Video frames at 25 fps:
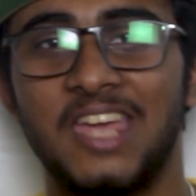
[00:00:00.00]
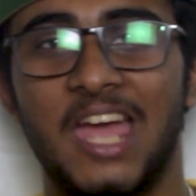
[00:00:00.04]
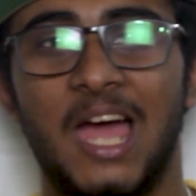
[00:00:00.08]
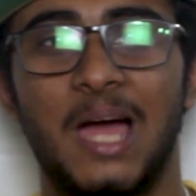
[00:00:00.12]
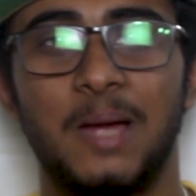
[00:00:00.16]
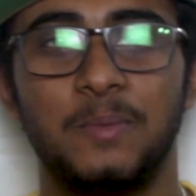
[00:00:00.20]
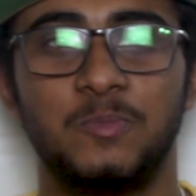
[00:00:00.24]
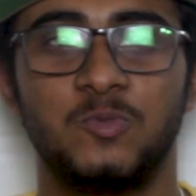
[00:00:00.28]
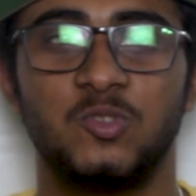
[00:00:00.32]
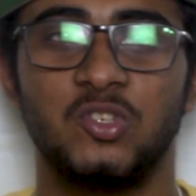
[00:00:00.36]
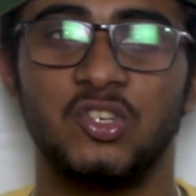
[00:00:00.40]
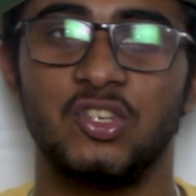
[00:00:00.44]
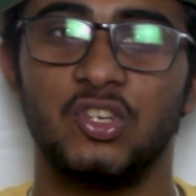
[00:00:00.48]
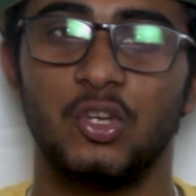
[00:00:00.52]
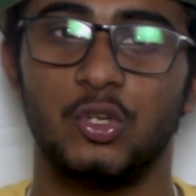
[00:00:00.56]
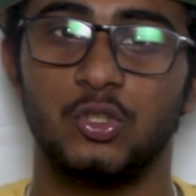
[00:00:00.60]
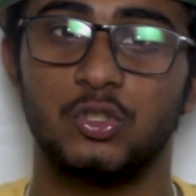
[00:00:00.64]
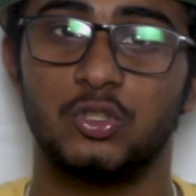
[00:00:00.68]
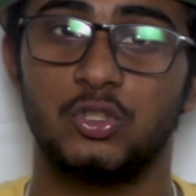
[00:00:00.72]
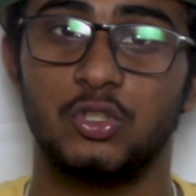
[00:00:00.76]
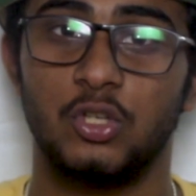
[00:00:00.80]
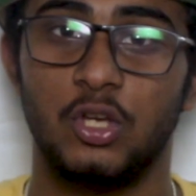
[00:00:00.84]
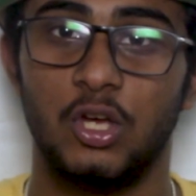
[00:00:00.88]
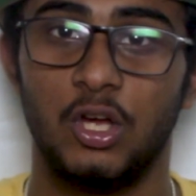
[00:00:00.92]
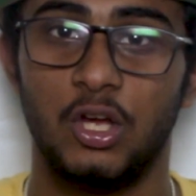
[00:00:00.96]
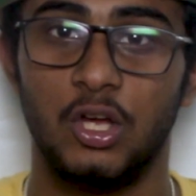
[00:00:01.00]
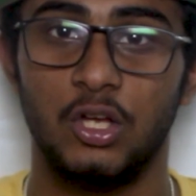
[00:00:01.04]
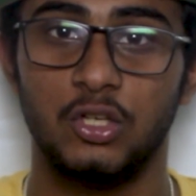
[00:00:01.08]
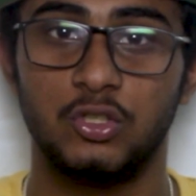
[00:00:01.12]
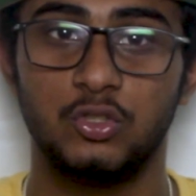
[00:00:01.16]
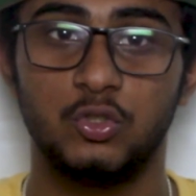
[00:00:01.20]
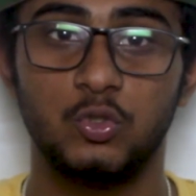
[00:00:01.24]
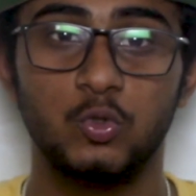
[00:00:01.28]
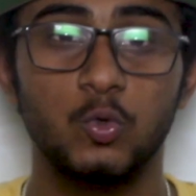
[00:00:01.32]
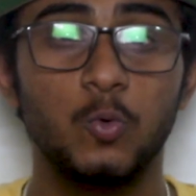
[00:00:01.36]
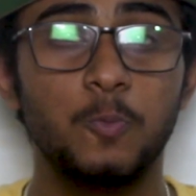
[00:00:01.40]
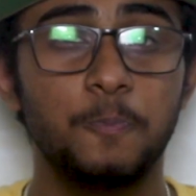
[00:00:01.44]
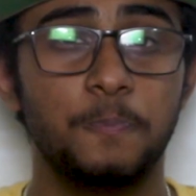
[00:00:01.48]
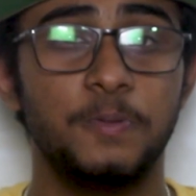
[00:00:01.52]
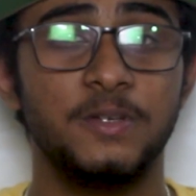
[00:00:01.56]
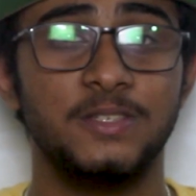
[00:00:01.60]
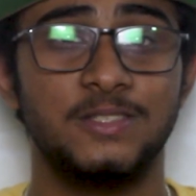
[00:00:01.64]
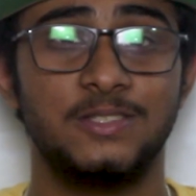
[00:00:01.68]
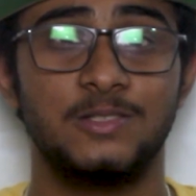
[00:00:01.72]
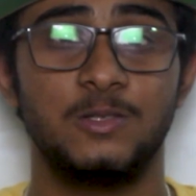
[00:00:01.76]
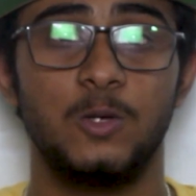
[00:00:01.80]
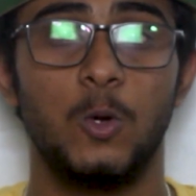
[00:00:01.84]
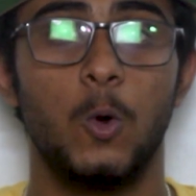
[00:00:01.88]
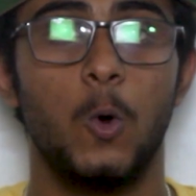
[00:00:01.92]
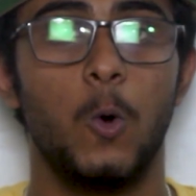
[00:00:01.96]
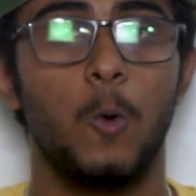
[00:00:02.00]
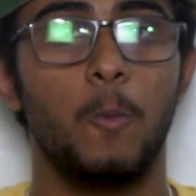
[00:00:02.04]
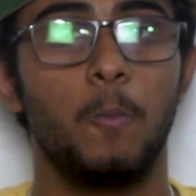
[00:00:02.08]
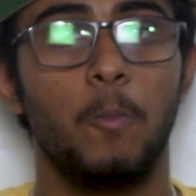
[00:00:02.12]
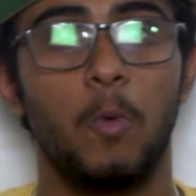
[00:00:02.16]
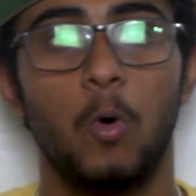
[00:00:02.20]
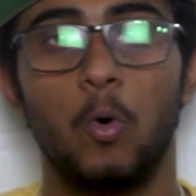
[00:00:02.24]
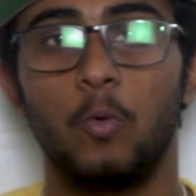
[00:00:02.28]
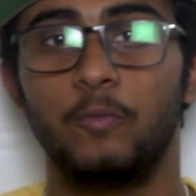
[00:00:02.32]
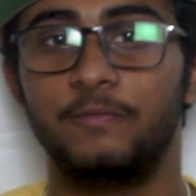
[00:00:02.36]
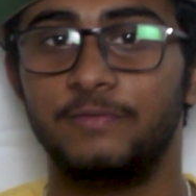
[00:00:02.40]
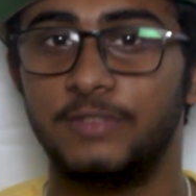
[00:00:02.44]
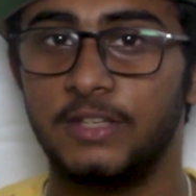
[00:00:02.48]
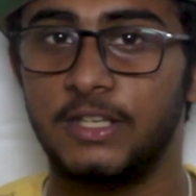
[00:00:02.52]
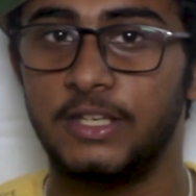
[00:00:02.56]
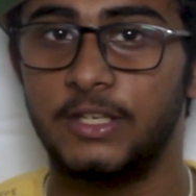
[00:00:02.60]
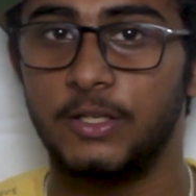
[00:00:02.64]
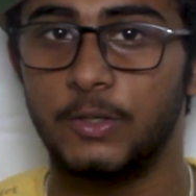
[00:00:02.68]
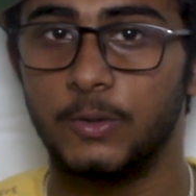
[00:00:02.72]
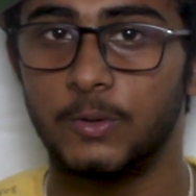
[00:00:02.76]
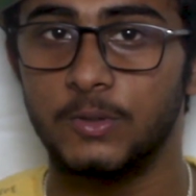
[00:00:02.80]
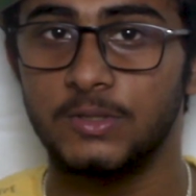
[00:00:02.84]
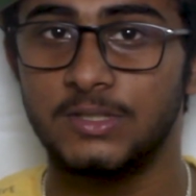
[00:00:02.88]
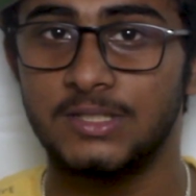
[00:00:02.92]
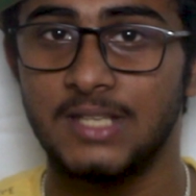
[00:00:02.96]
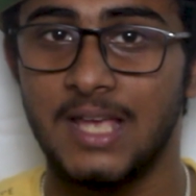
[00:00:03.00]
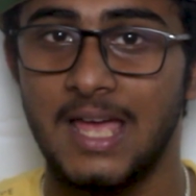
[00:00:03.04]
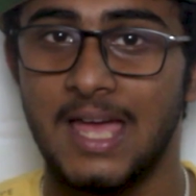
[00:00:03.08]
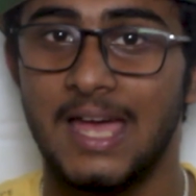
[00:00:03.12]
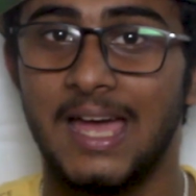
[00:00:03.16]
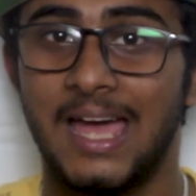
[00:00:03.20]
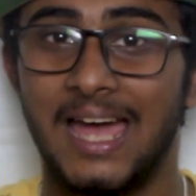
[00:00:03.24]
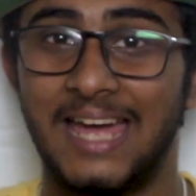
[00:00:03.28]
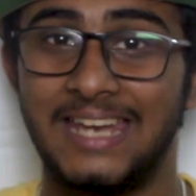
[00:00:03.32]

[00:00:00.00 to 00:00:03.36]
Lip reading: capture your super slow-mo videos